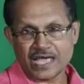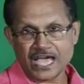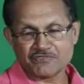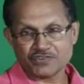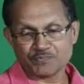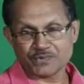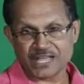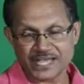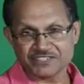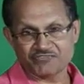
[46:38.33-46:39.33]
and for
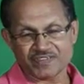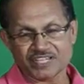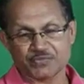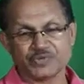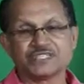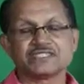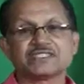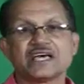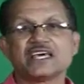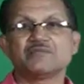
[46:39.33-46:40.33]
polite
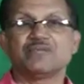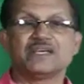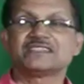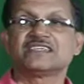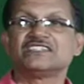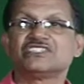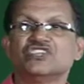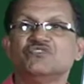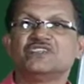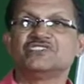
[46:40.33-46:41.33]
requests and pleasant
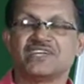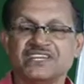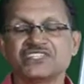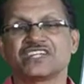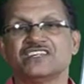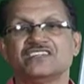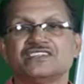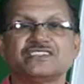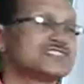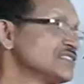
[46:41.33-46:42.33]

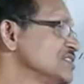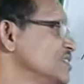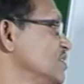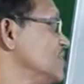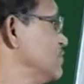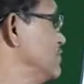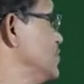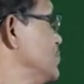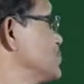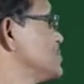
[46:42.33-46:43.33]
invitations we
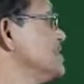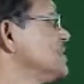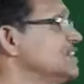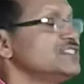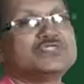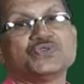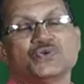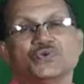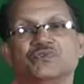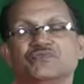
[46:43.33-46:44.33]
use the
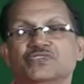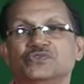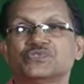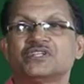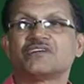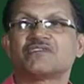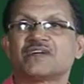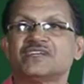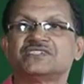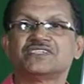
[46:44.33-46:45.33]
tone, we use the
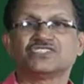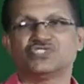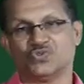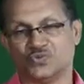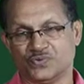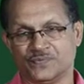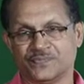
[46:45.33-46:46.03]
rising tone.